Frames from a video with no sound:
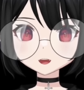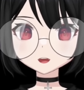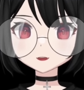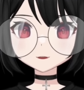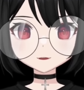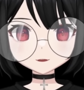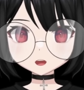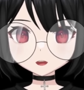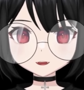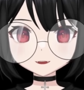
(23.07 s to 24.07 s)

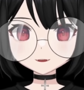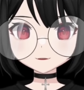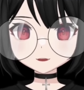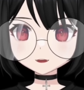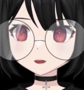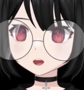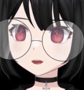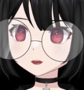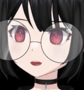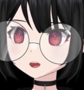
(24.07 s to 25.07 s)
slogans for this
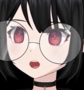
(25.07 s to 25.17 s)
merger,